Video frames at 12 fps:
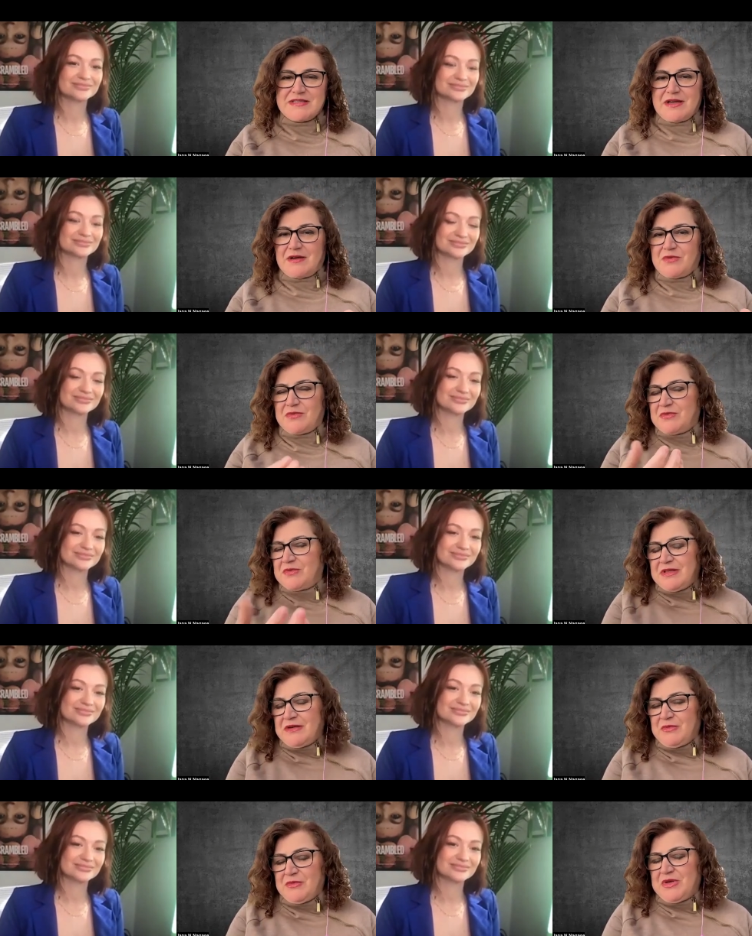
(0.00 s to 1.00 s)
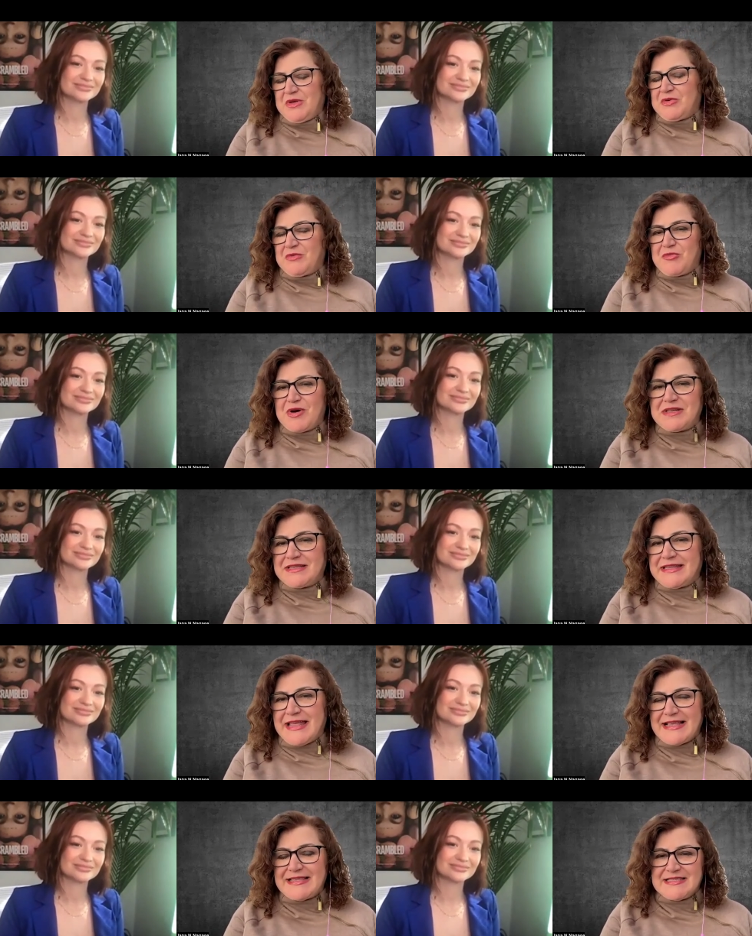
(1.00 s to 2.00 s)
Speaker 1: the, you wanted
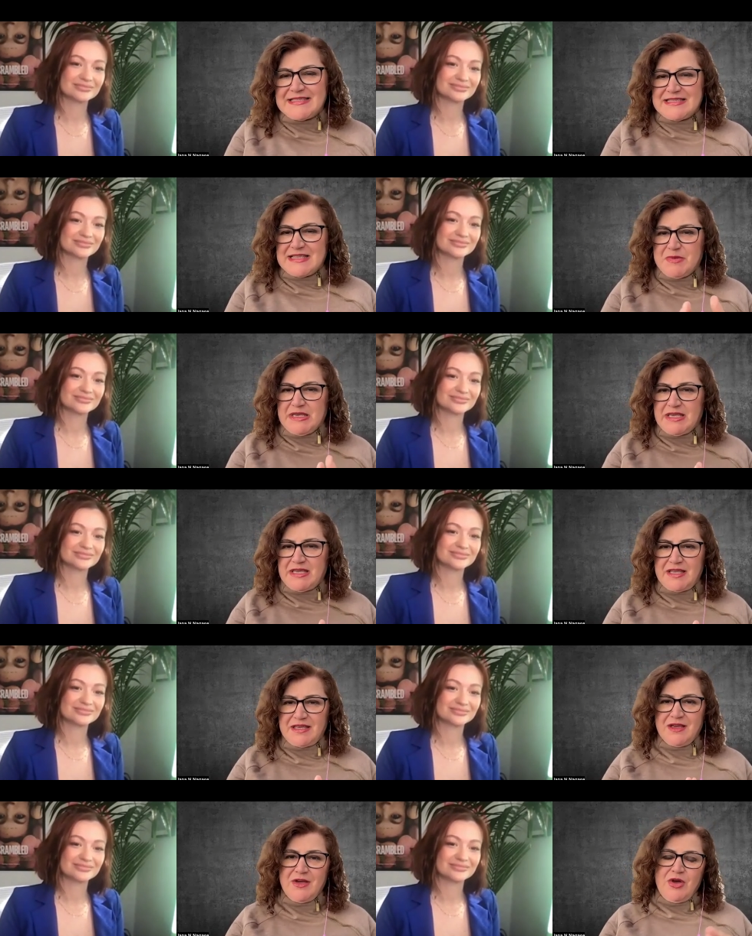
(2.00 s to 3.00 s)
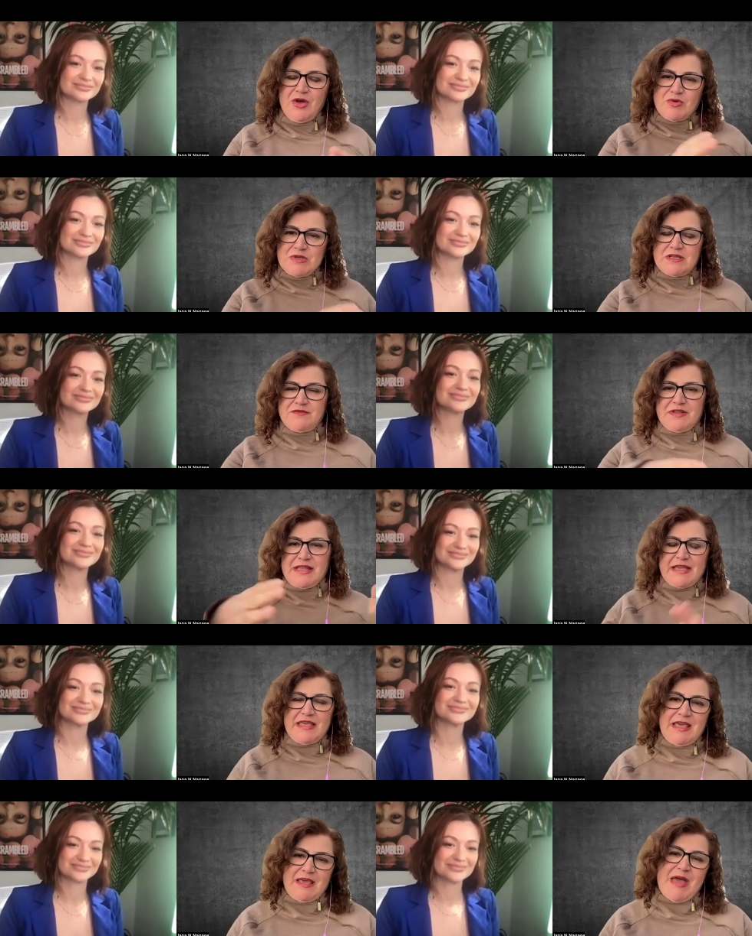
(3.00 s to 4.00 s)
that since the beginning was something
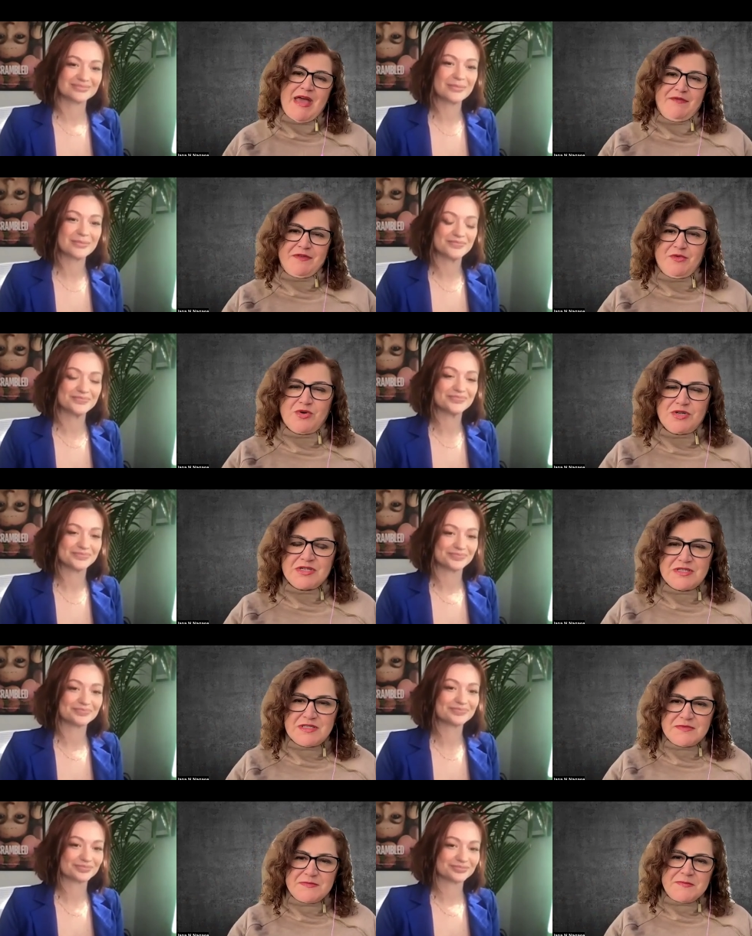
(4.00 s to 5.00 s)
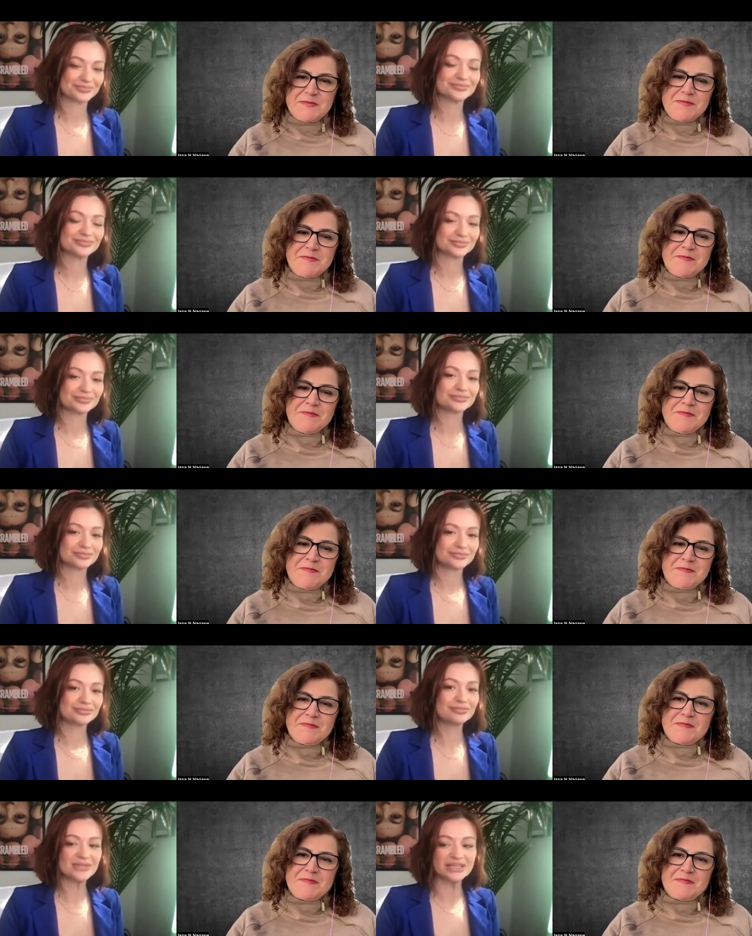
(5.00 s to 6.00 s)
that came afterwards.
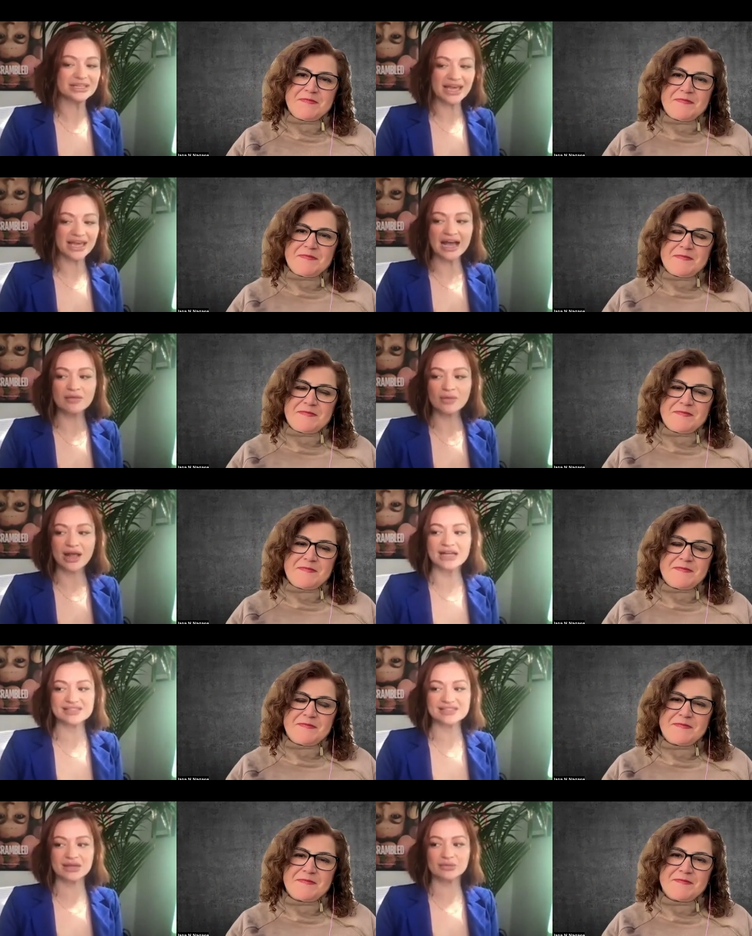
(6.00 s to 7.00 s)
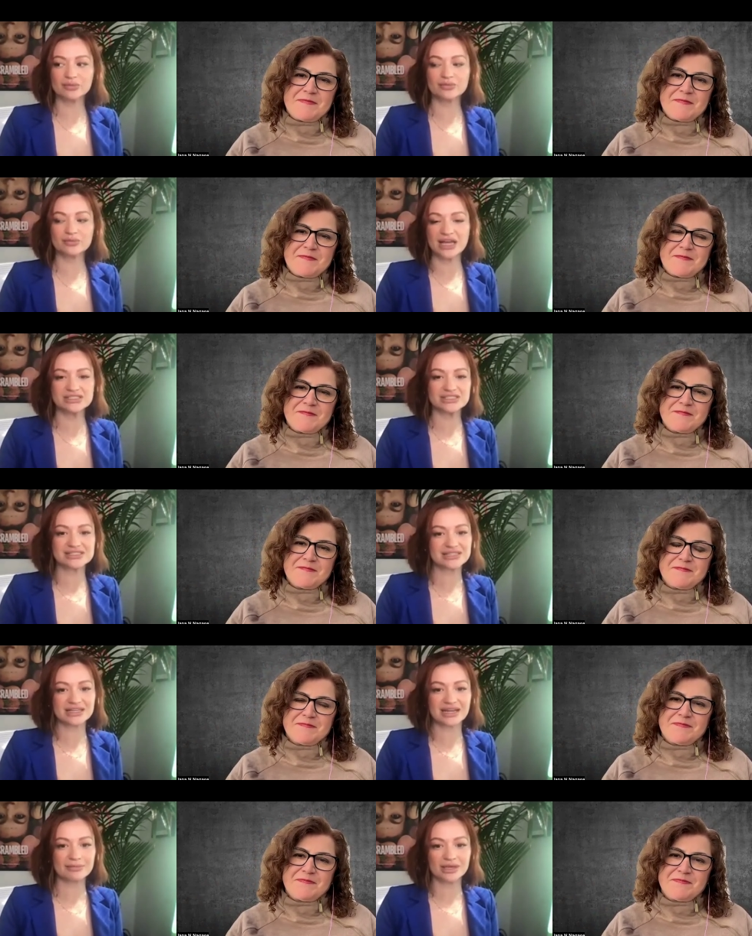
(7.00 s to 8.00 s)
Speaker 2: Yeah, as I I just
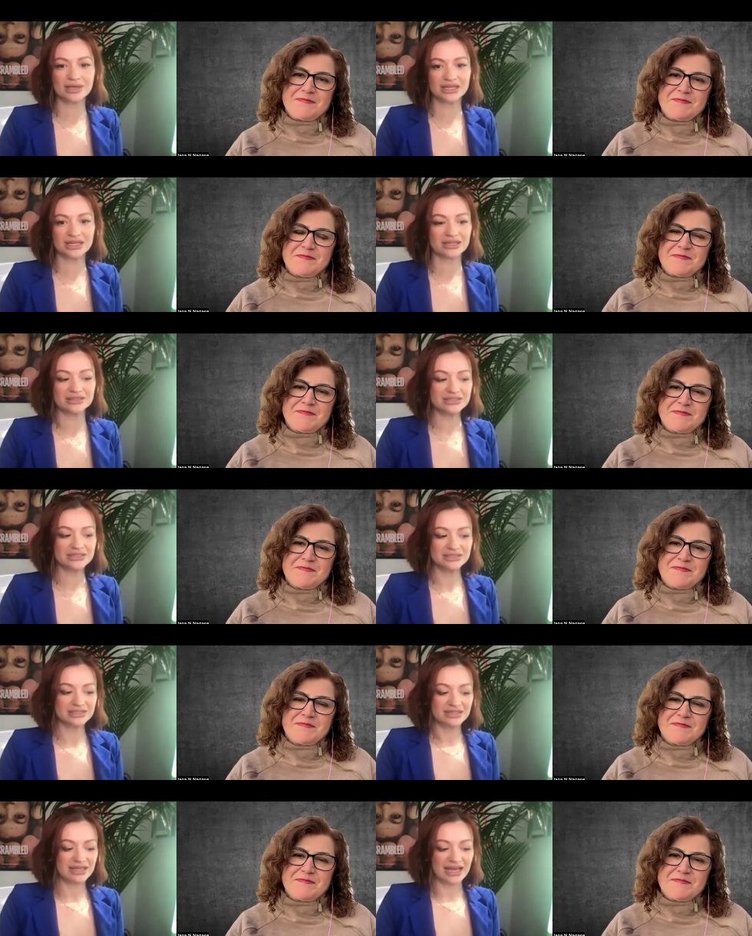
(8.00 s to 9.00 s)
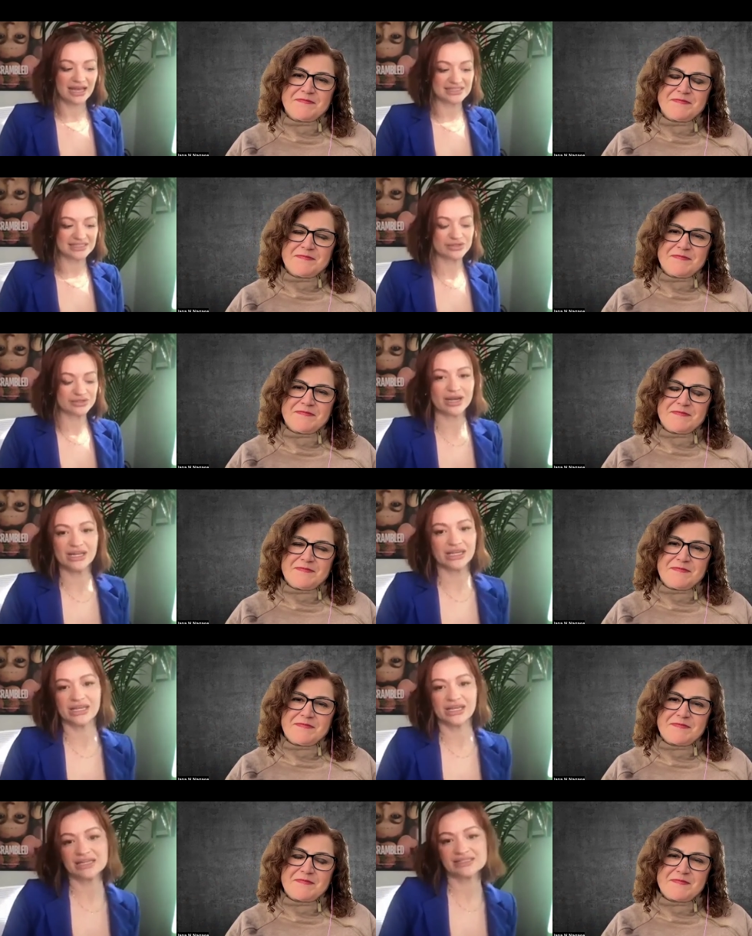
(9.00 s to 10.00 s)
said I'm going to as I was writing
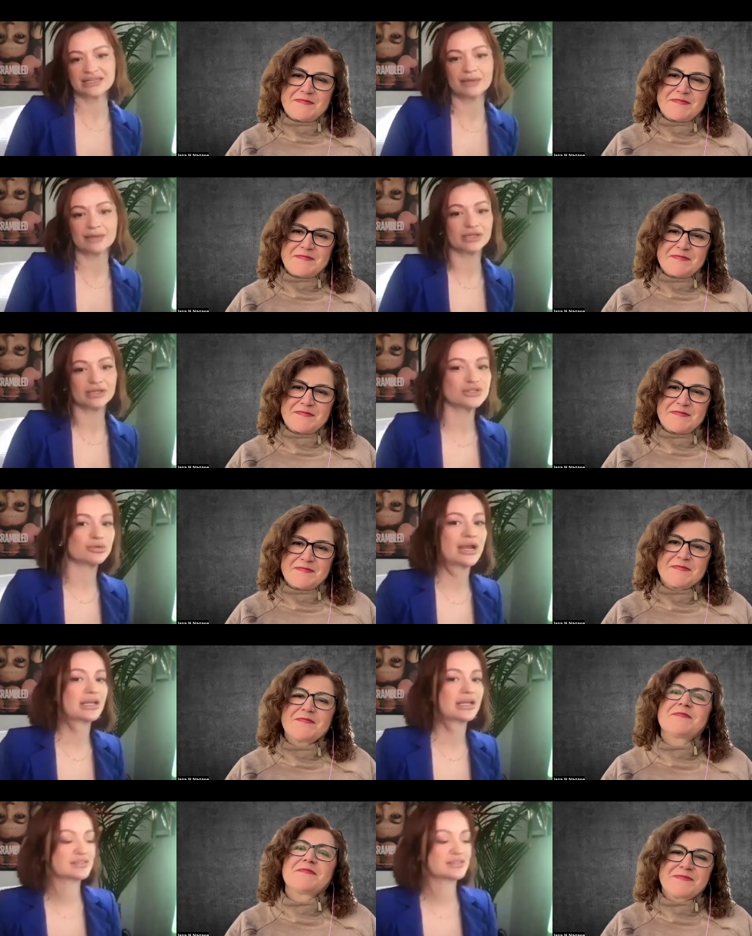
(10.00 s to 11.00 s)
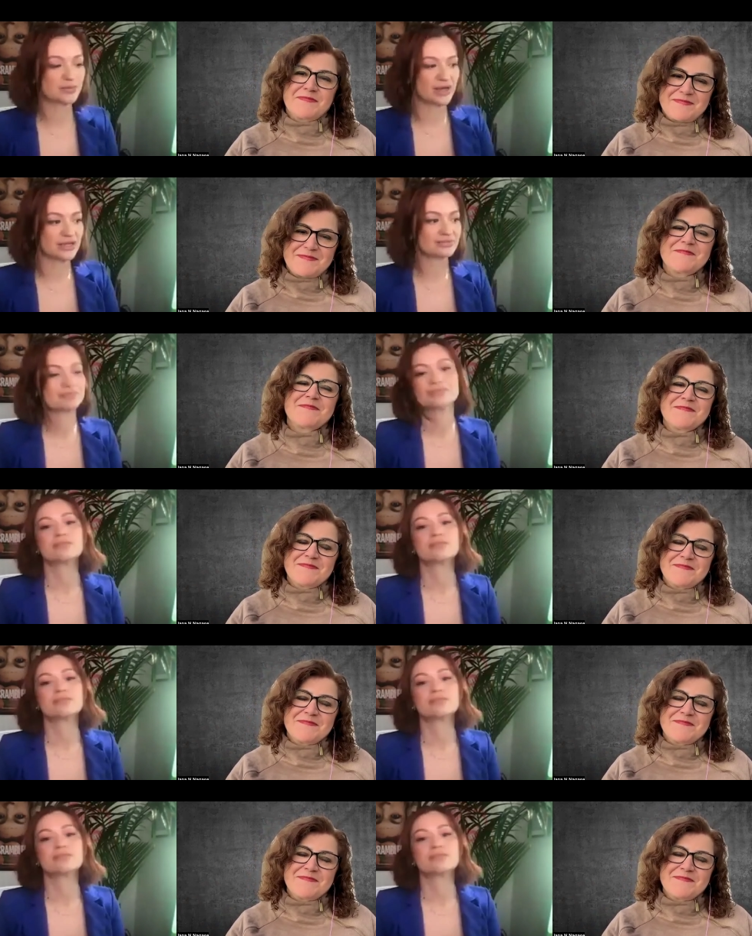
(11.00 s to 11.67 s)
it I said I'm going to direct this one.